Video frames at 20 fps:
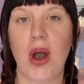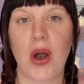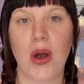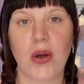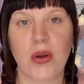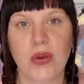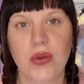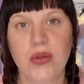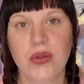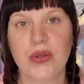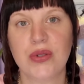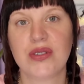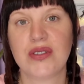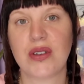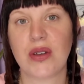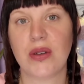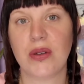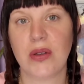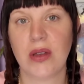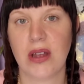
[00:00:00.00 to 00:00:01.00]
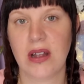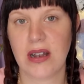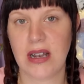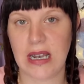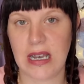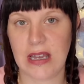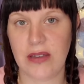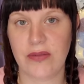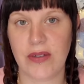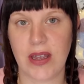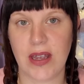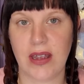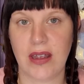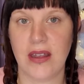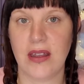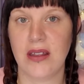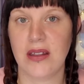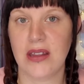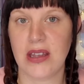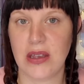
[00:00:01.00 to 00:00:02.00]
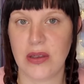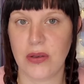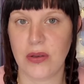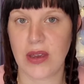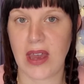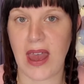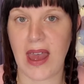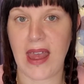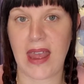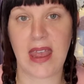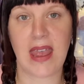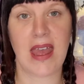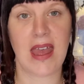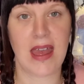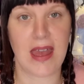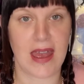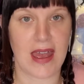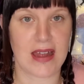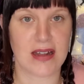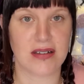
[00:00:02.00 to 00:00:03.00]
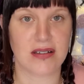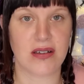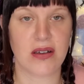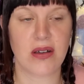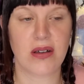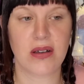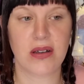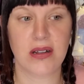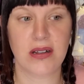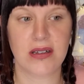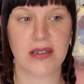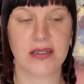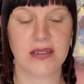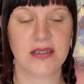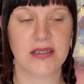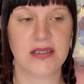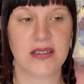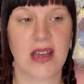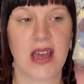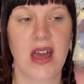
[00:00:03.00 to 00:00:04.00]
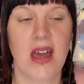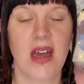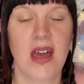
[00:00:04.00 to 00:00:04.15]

are also leaving the UK and Ireland.